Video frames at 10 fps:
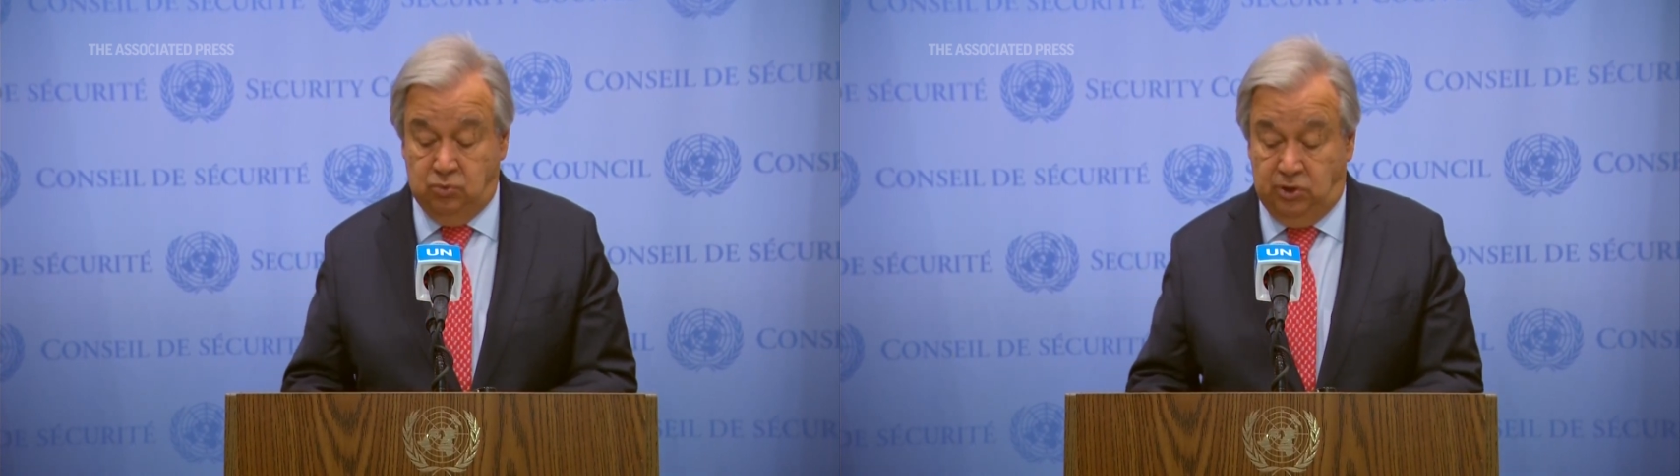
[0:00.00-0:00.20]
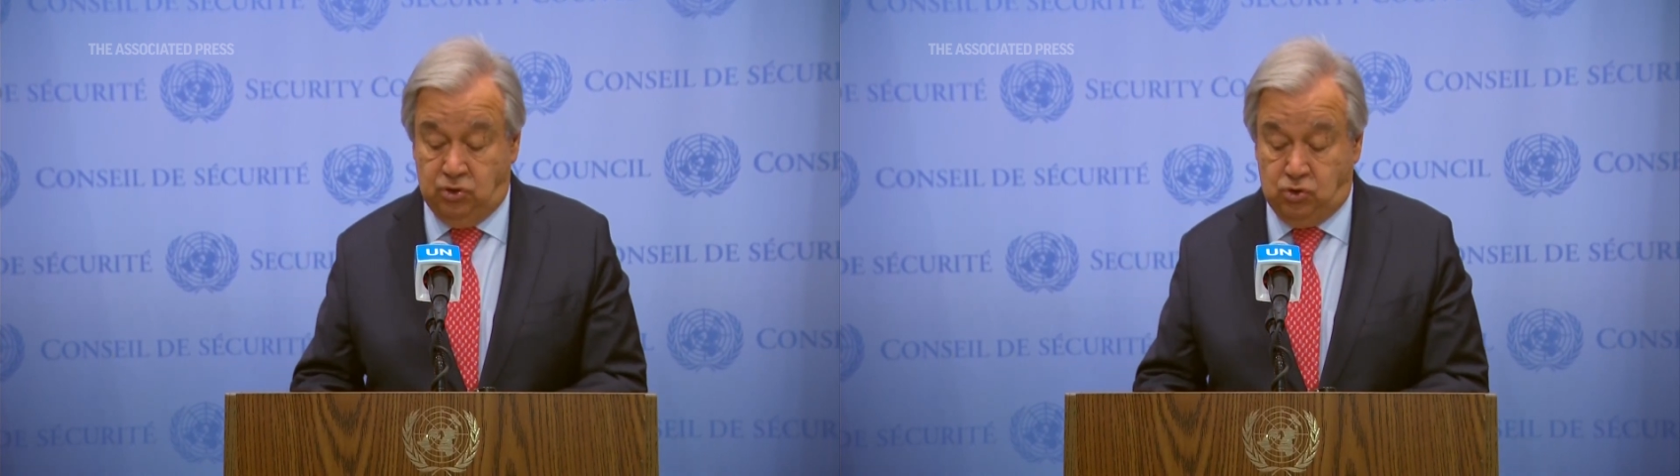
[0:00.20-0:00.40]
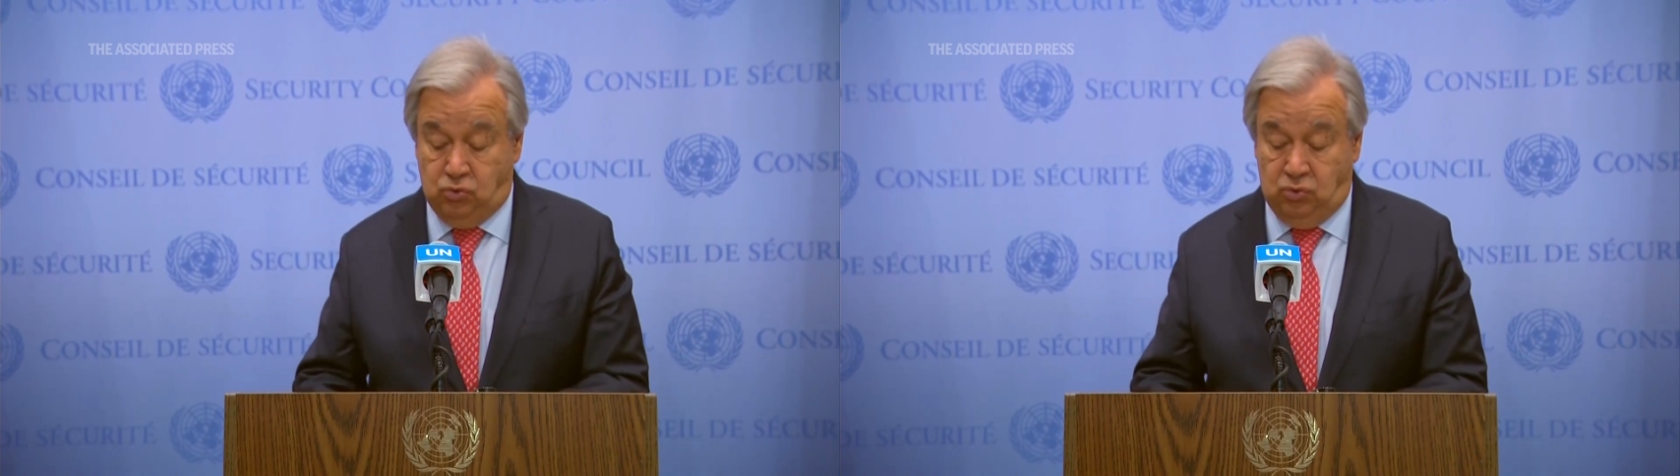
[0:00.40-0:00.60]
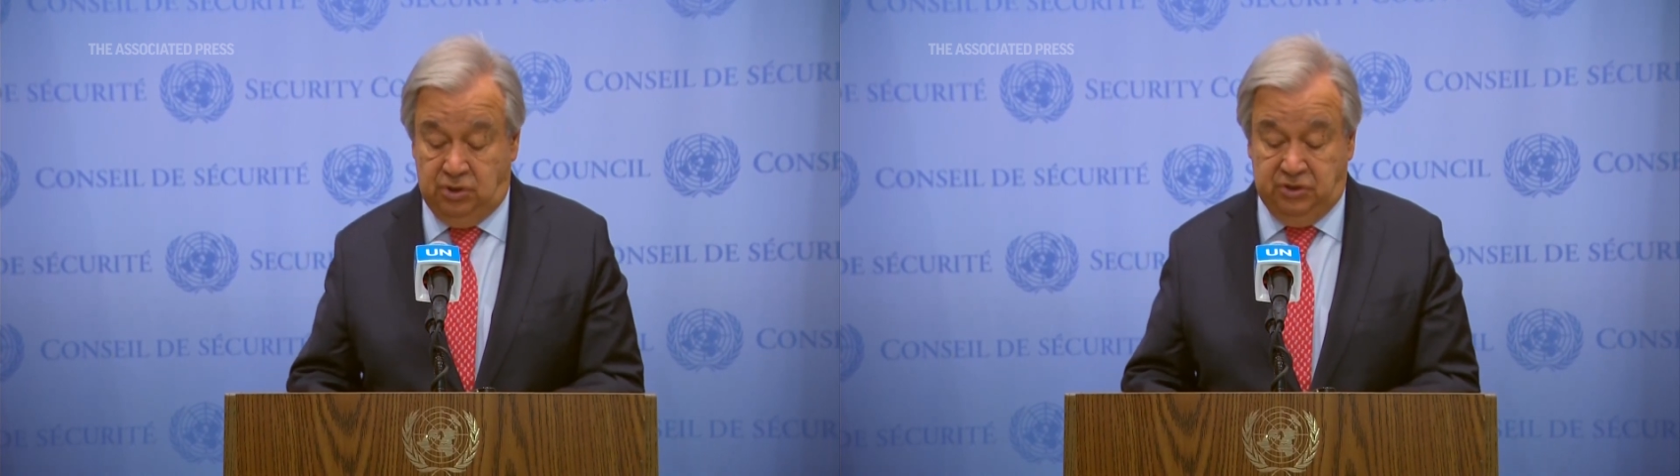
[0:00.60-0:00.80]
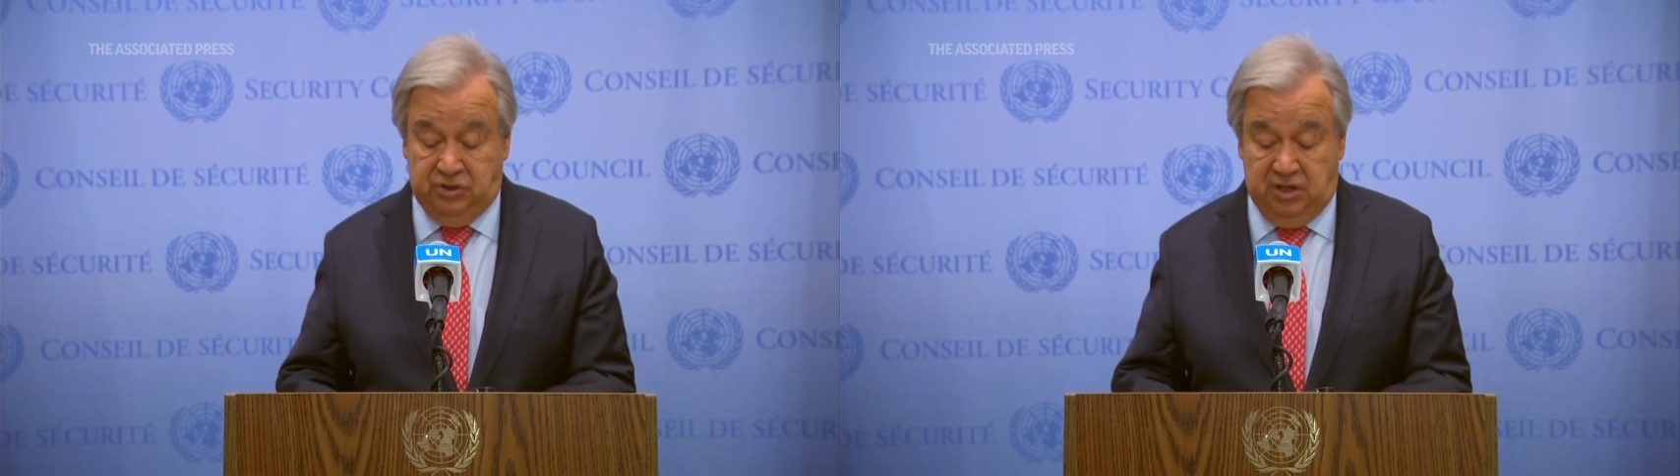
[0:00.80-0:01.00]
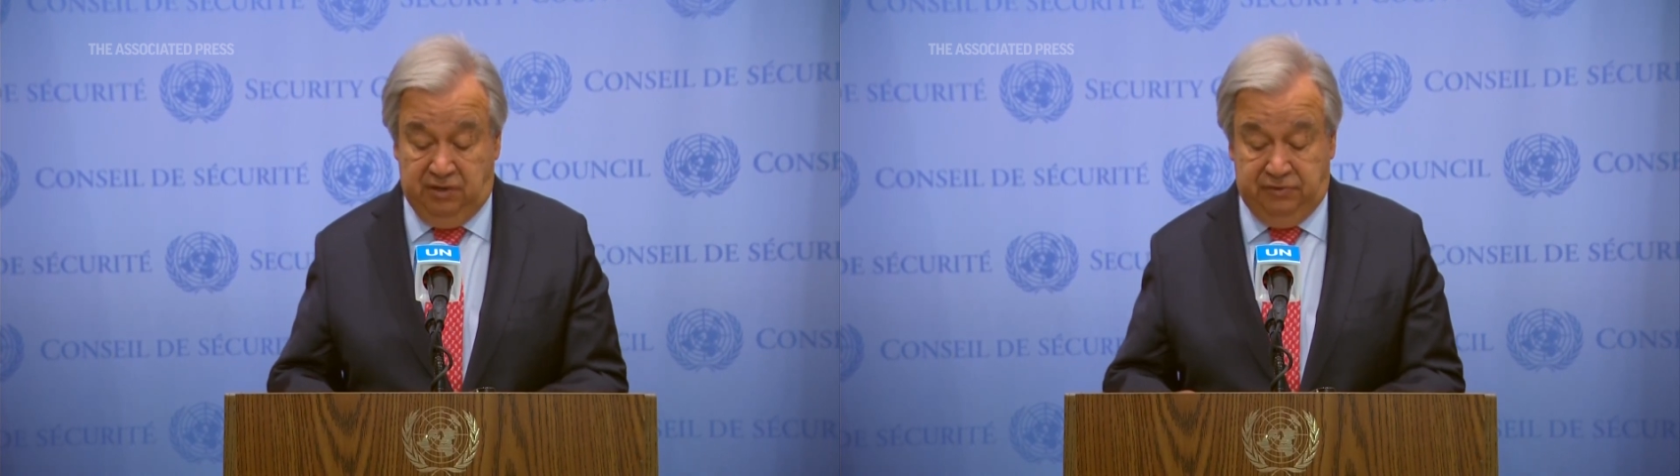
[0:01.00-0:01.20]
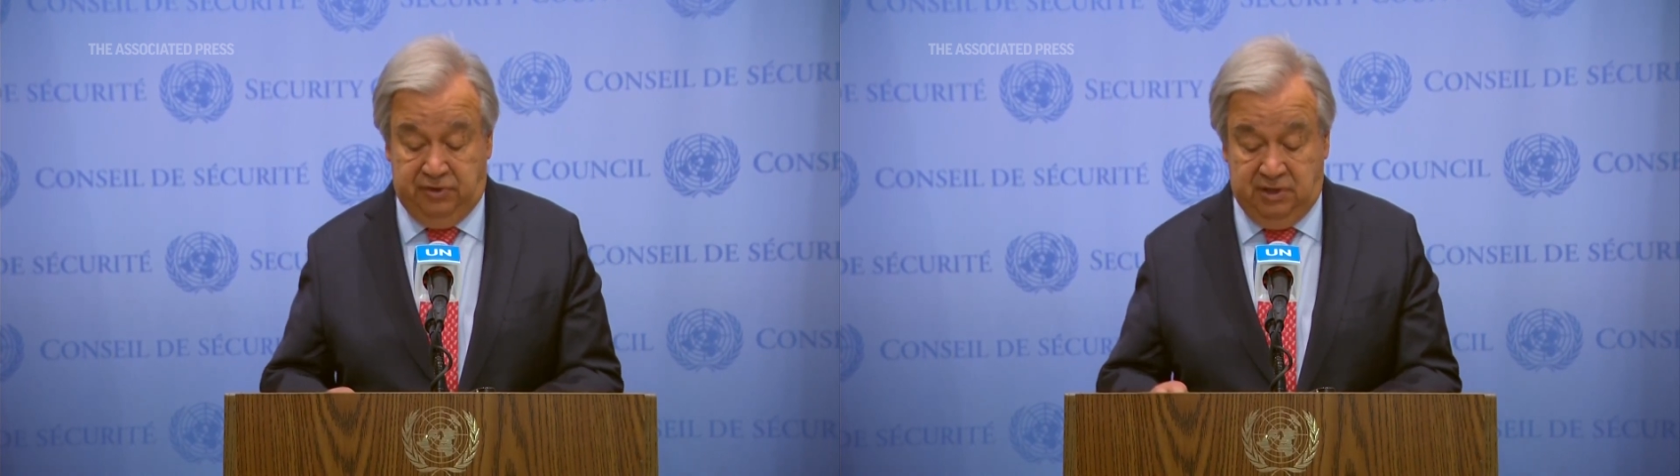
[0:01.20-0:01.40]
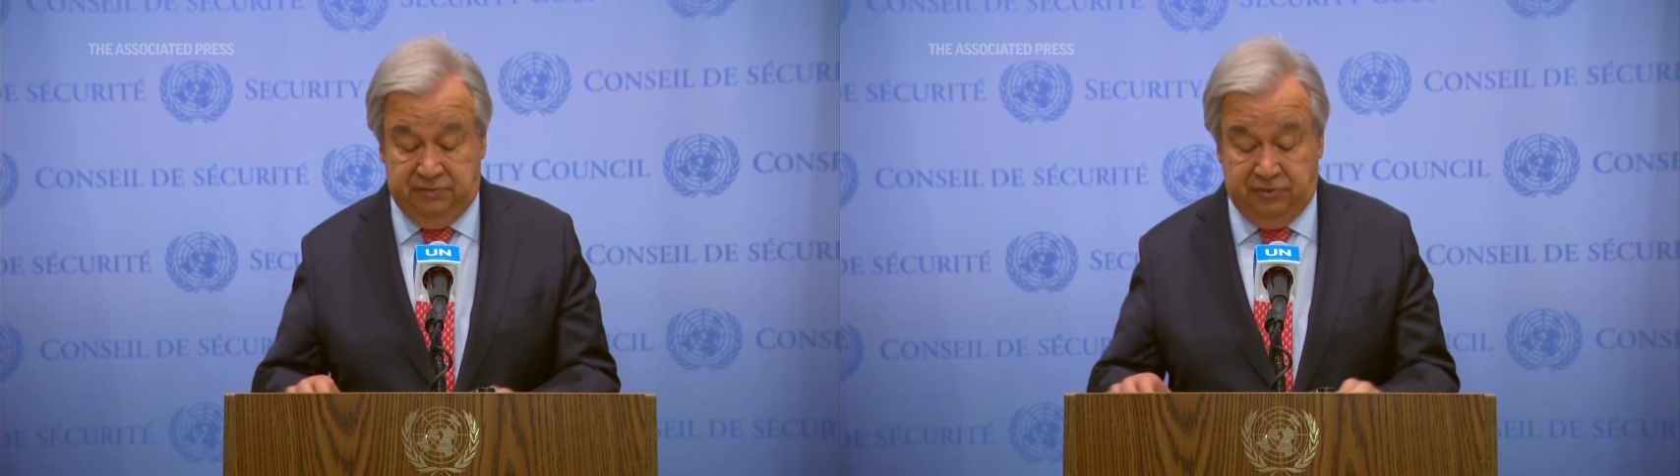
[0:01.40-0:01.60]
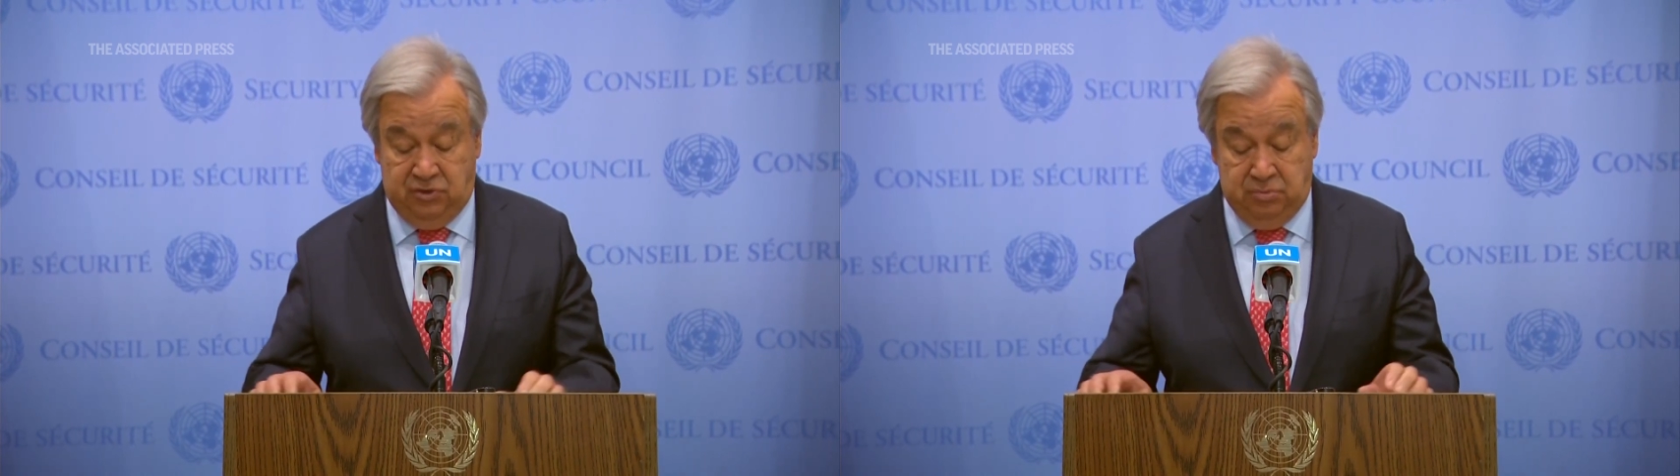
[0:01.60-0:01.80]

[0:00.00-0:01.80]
to ensure the delivery of